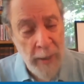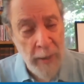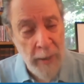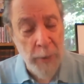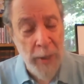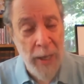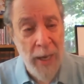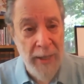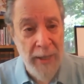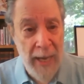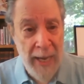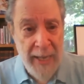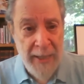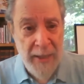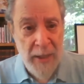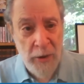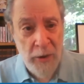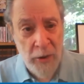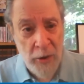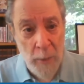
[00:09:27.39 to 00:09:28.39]
We had
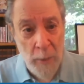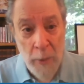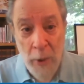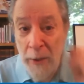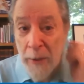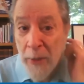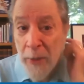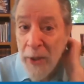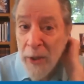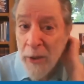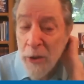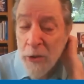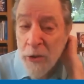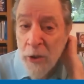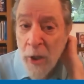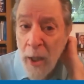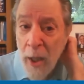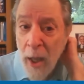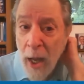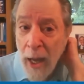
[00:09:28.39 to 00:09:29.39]
80 some odd theaters.
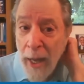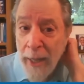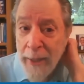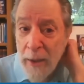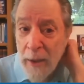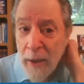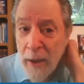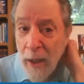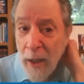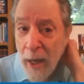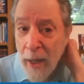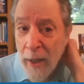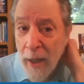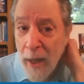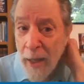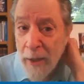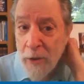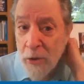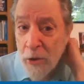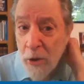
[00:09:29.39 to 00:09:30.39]

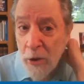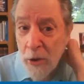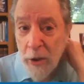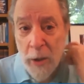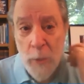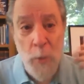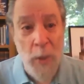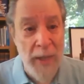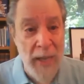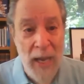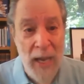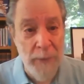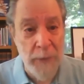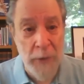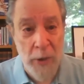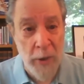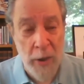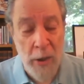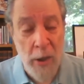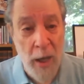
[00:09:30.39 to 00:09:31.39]
I certainly went after
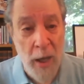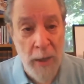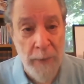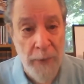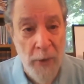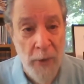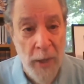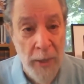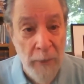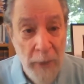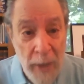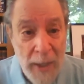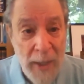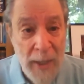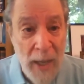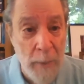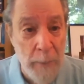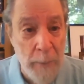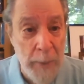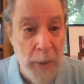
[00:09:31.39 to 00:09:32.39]
The Godfather
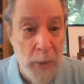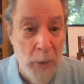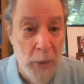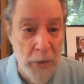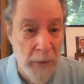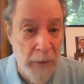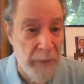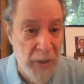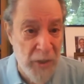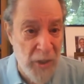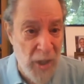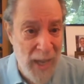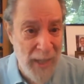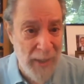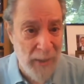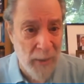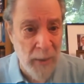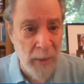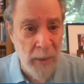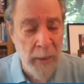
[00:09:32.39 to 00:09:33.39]
anyhow because of the
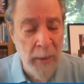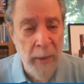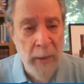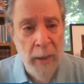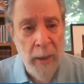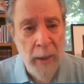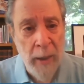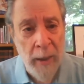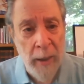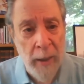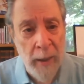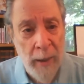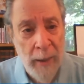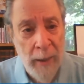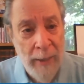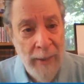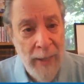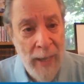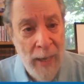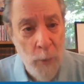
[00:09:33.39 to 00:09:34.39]
title
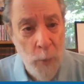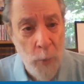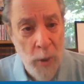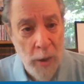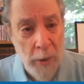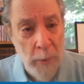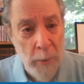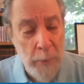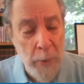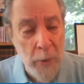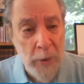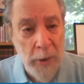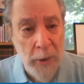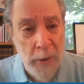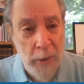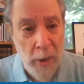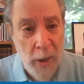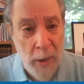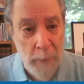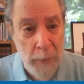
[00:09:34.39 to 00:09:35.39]
and how well the book had
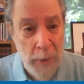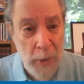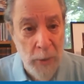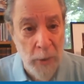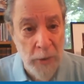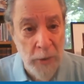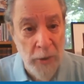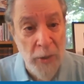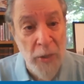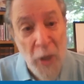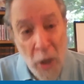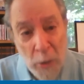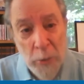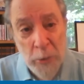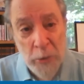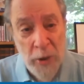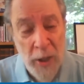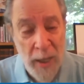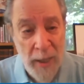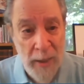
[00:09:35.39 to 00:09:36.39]
done. Because in
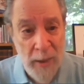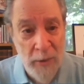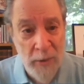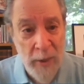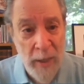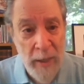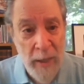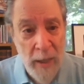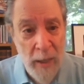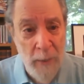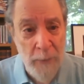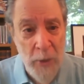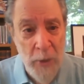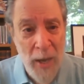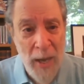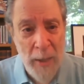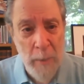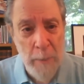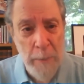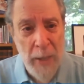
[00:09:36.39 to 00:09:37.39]
those days, if you
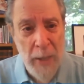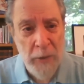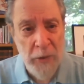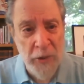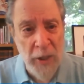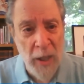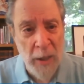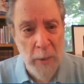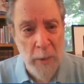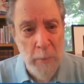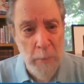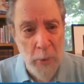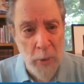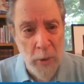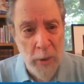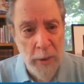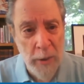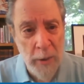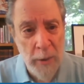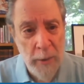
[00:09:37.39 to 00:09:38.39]
had a best-selling
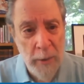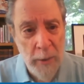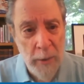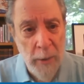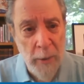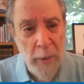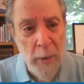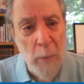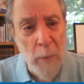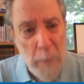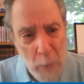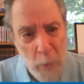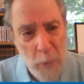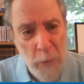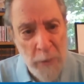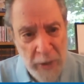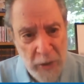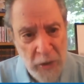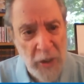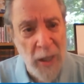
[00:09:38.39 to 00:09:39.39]
book, the
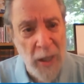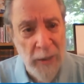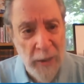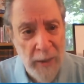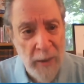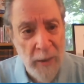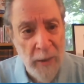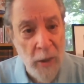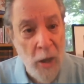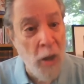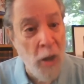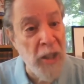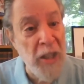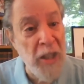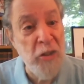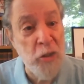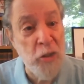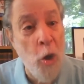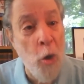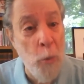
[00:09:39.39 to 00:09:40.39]
movie generally at
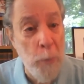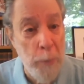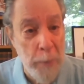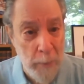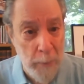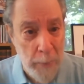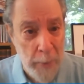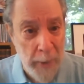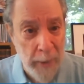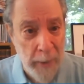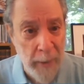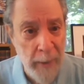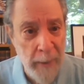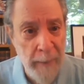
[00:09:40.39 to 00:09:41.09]
least opened big.